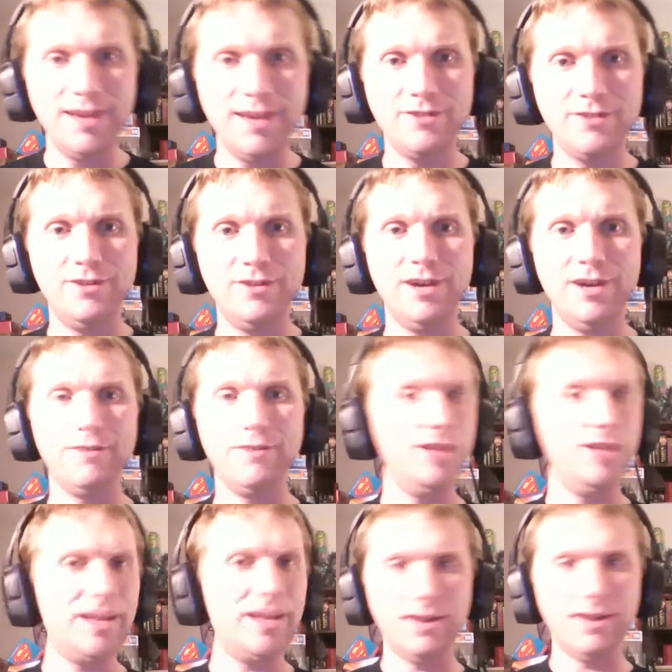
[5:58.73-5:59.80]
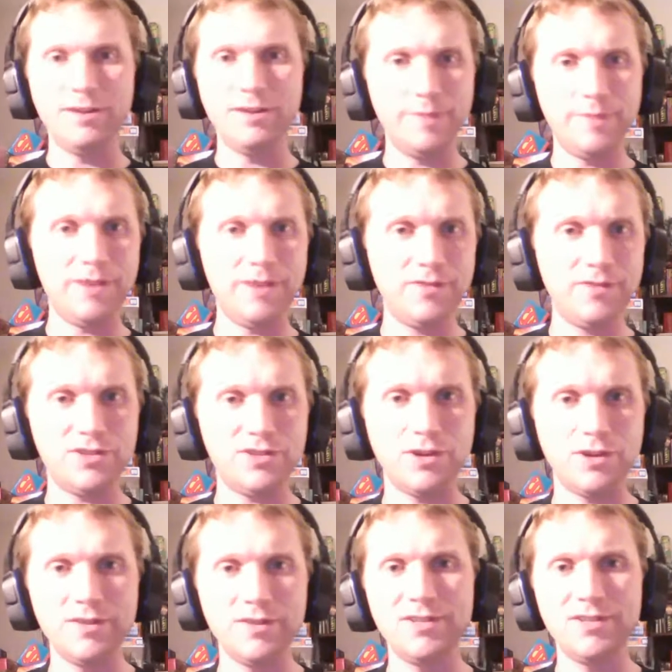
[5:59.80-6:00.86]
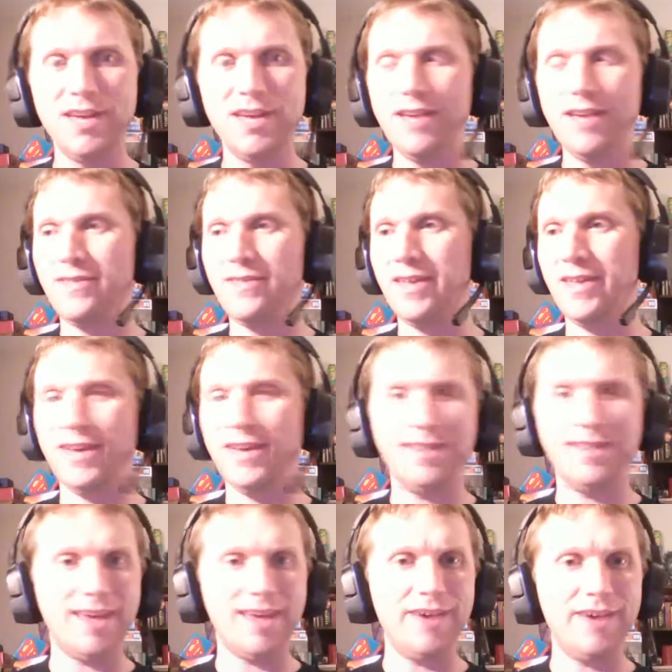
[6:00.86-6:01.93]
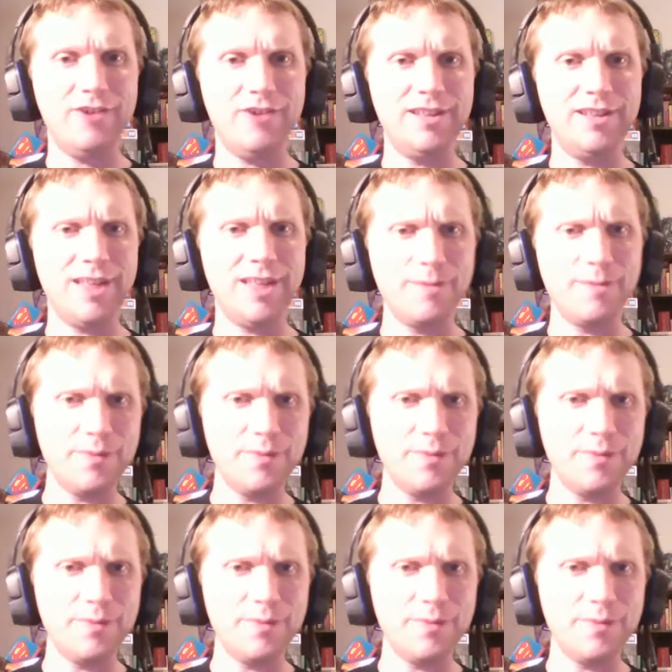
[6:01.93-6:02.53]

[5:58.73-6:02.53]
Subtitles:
lead a little bit of the service. The guy who ended up